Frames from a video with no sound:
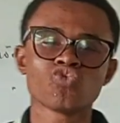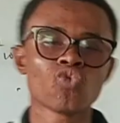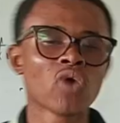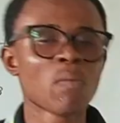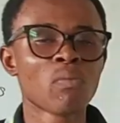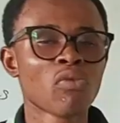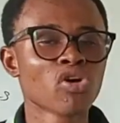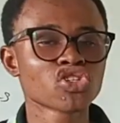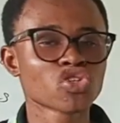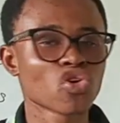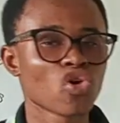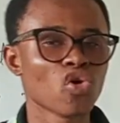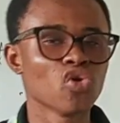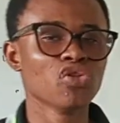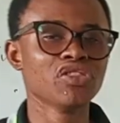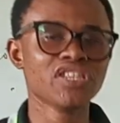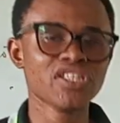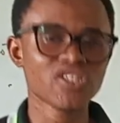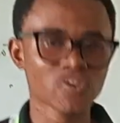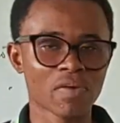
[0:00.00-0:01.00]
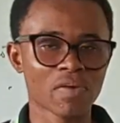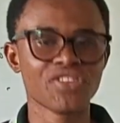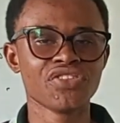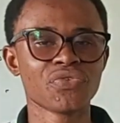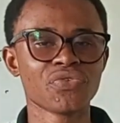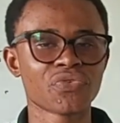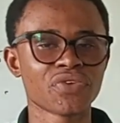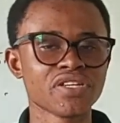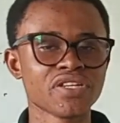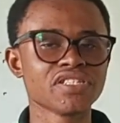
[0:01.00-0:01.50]
dwell much on this one
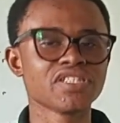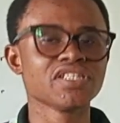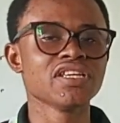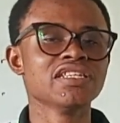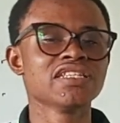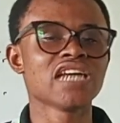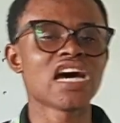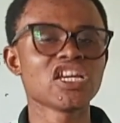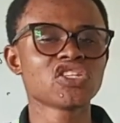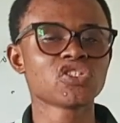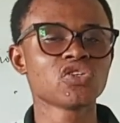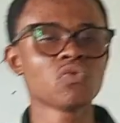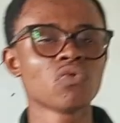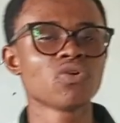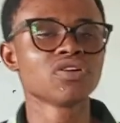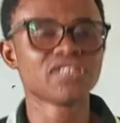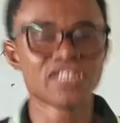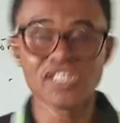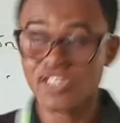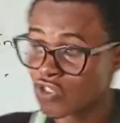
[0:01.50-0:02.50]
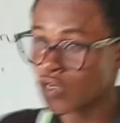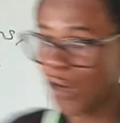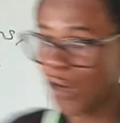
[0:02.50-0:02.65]
difference. It's actually what this